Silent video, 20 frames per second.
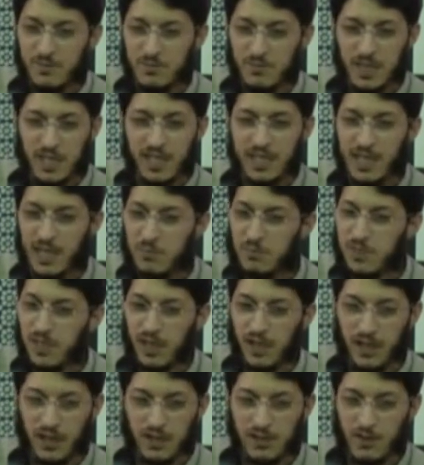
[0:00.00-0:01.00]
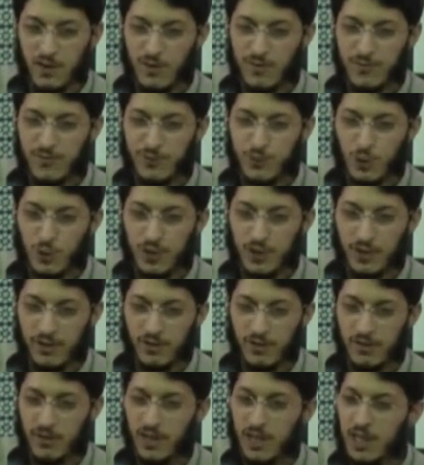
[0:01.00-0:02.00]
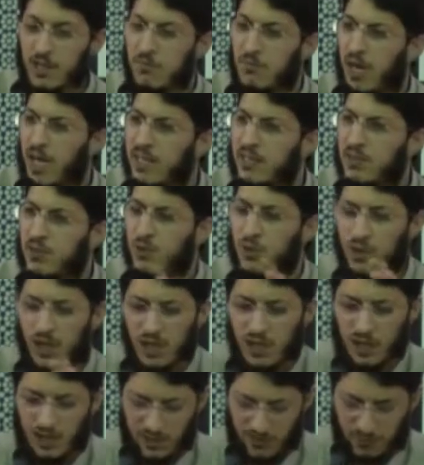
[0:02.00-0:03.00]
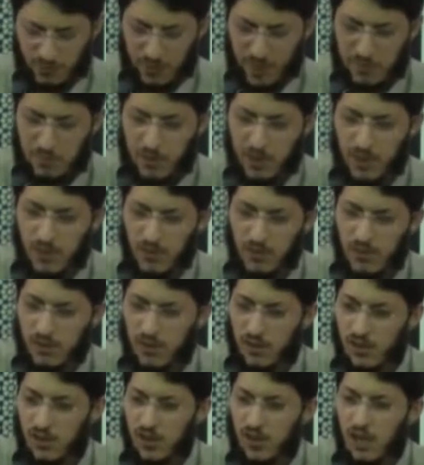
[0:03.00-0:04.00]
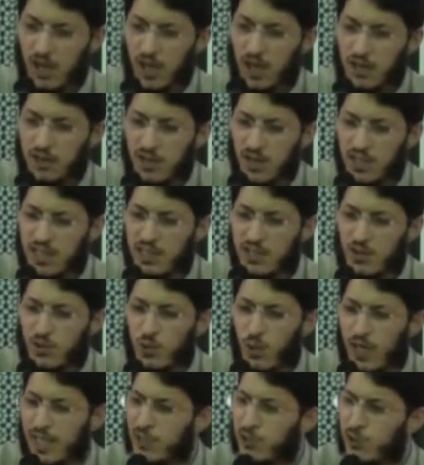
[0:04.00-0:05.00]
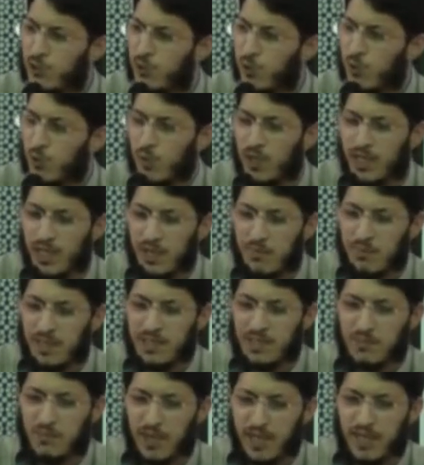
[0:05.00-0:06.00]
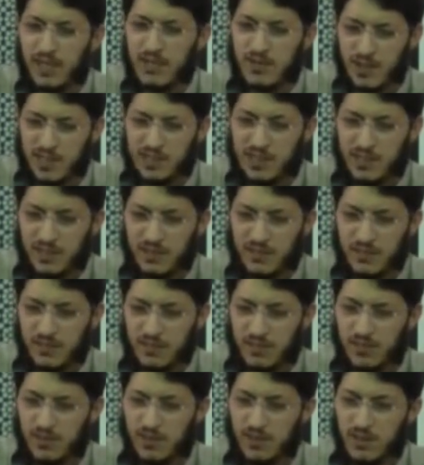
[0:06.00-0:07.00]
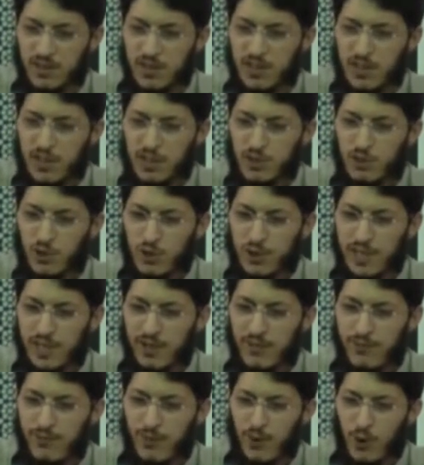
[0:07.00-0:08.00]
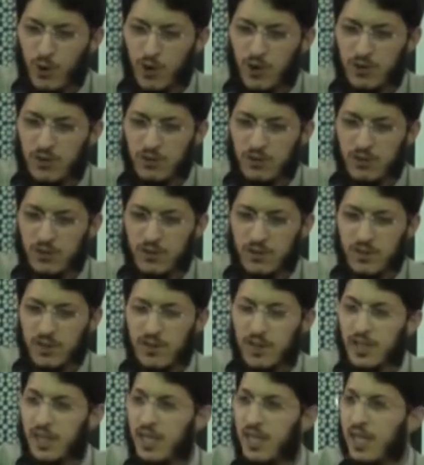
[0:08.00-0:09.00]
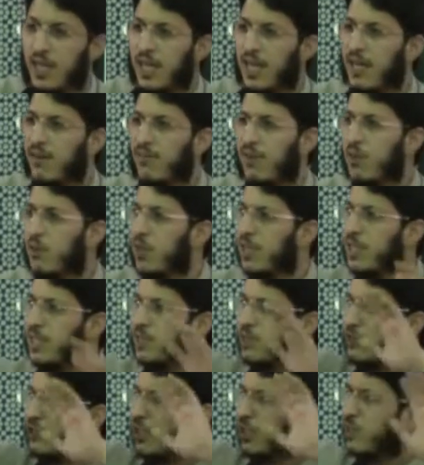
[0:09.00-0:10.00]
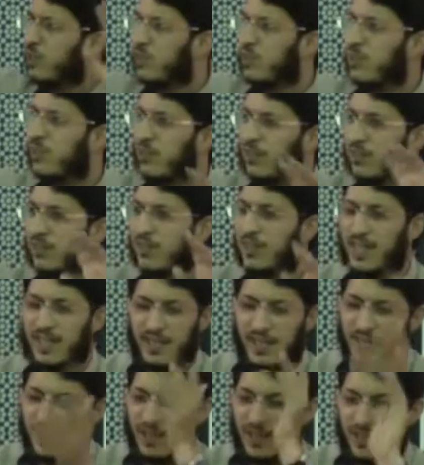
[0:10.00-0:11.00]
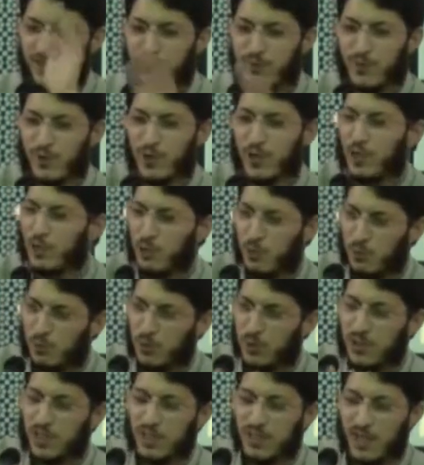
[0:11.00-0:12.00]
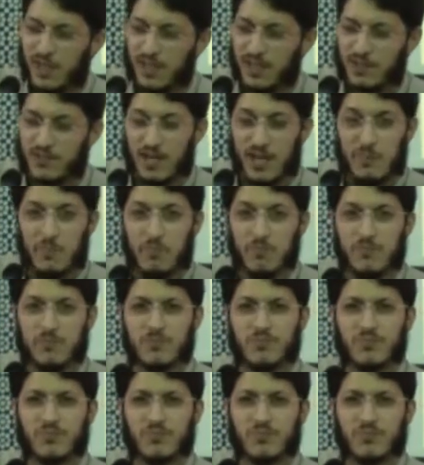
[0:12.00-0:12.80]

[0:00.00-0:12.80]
Malik Abdullah of Jordan. Mind you, a lot of people are not quite sure what he meant by a crescent. So therefore, everyone is just, and I forgot to put the diagram.